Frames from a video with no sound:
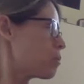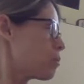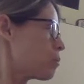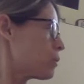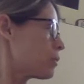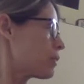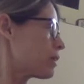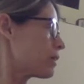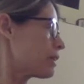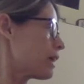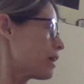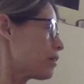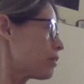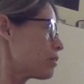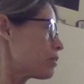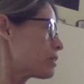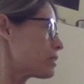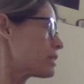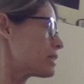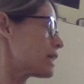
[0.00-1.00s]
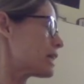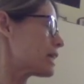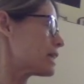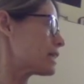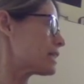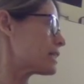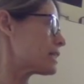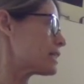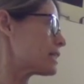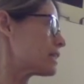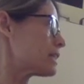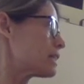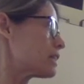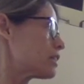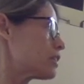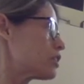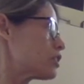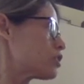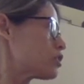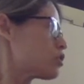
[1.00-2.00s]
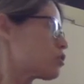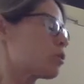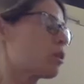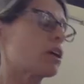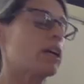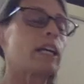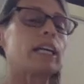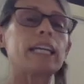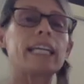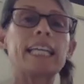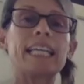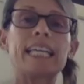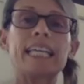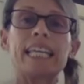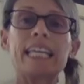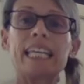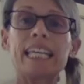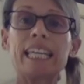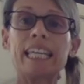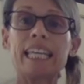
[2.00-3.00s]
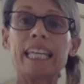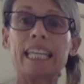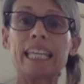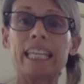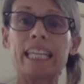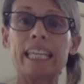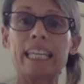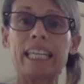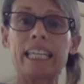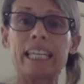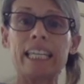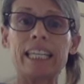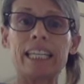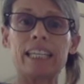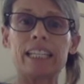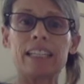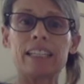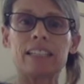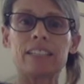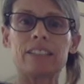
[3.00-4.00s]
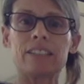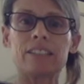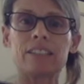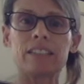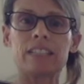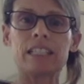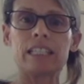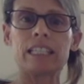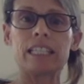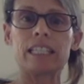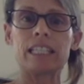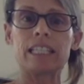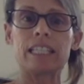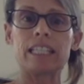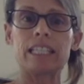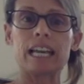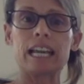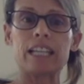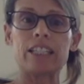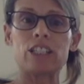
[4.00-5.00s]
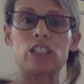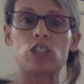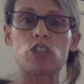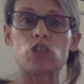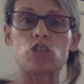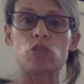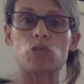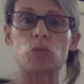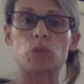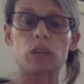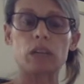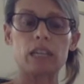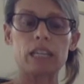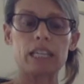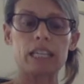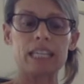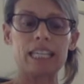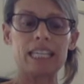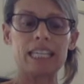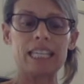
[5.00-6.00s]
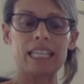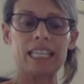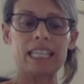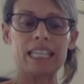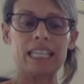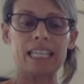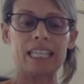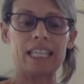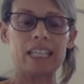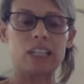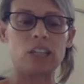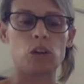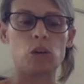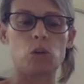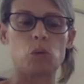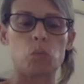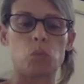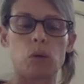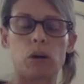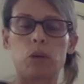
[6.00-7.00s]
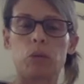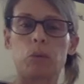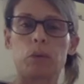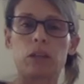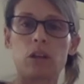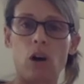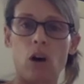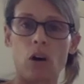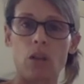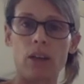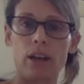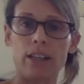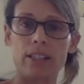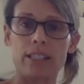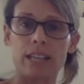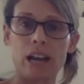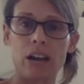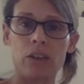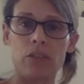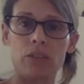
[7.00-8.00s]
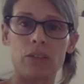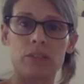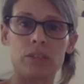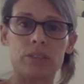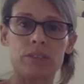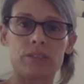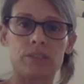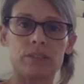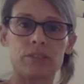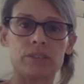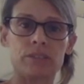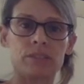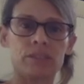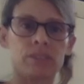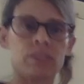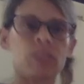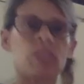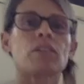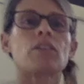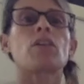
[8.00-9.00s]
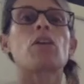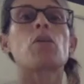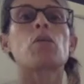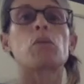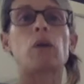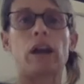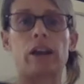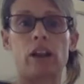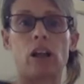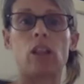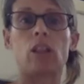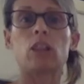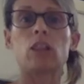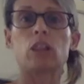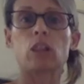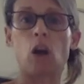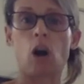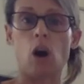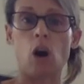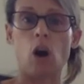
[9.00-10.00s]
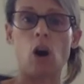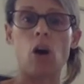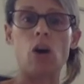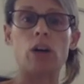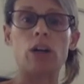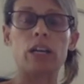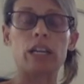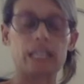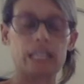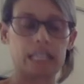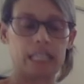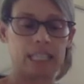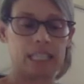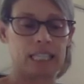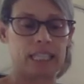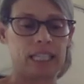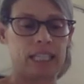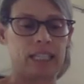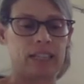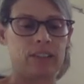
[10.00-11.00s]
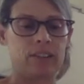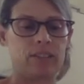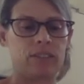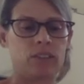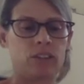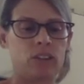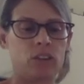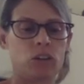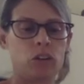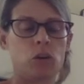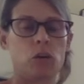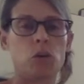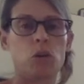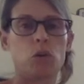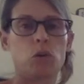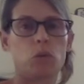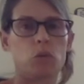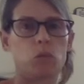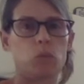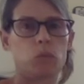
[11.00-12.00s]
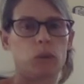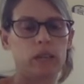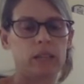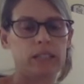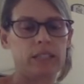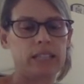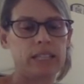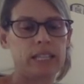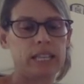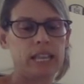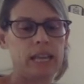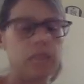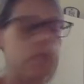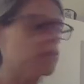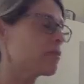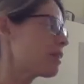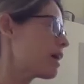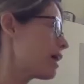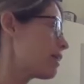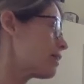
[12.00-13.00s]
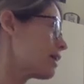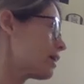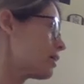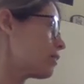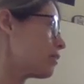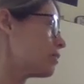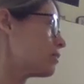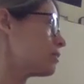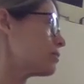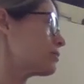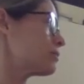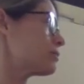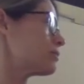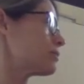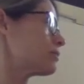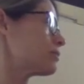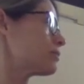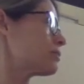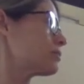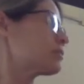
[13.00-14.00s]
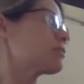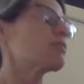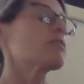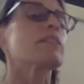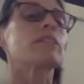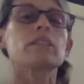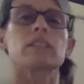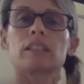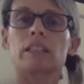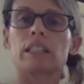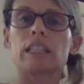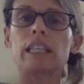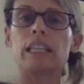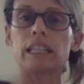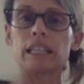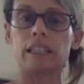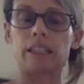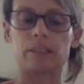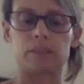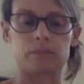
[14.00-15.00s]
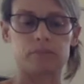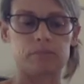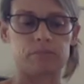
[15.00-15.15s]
When the letter says tr, e, e as in tr, E, what do we call that sound? Write a long E. What is the name of that letter? E.